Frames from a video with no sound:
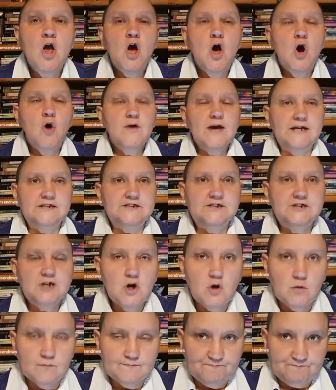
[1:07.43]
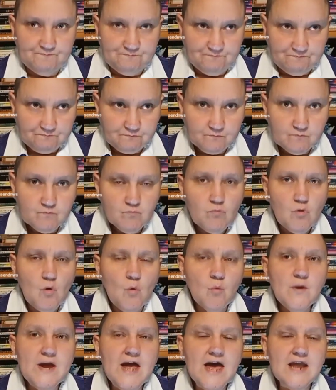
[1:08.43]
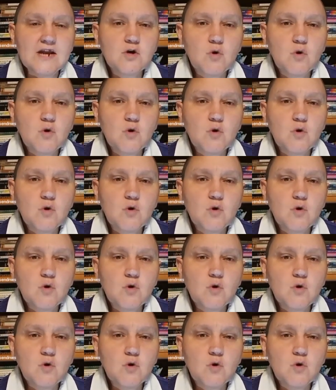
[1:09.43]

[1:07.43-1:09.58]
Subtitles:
Okay, so we had a